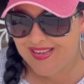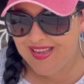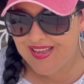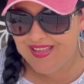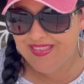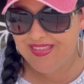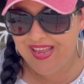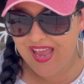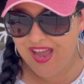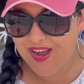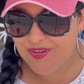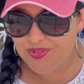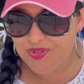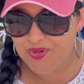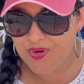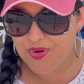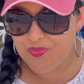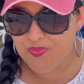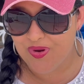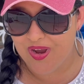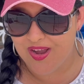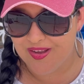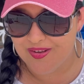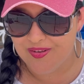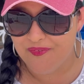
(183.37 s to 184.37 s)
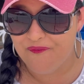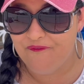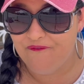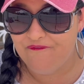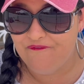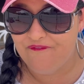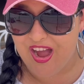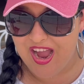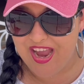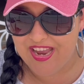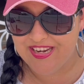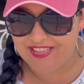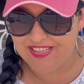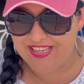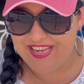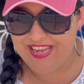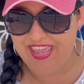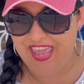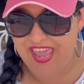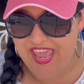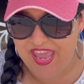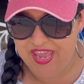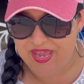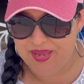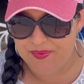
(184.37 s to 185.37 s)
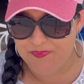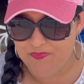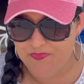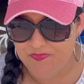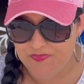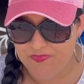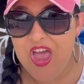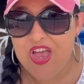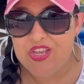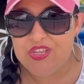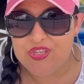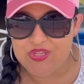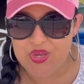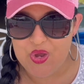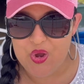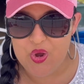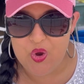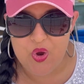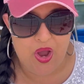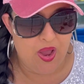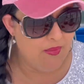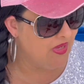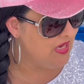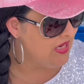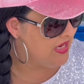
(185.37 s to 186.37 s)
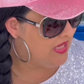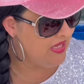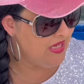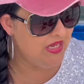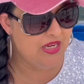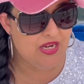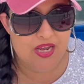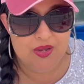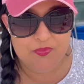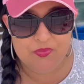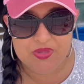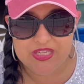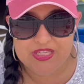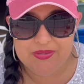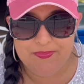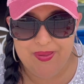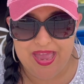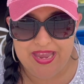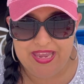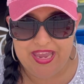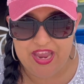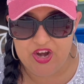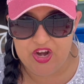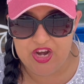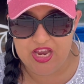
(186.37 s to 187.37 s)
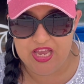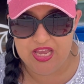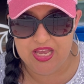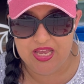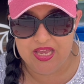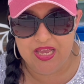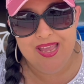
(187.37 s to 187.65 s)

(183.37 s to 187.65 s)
The outdoor rug finally came. So I'm gonna clean up this back area